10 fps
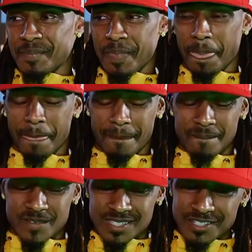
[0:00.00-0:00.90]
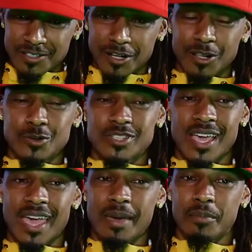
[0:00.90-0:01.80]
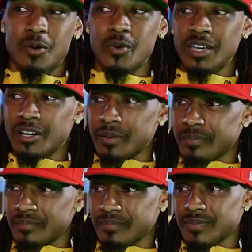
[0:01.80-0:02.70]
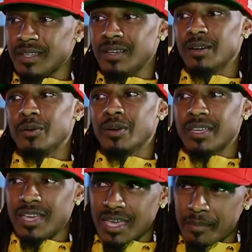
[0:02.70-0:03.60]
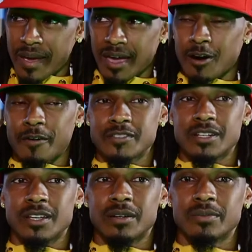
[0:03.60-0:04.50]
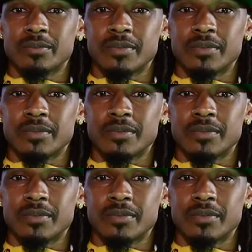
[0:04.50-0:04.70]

Right, right, right. Still a close game, but we up. Mm-hmm. Kick it back off to them.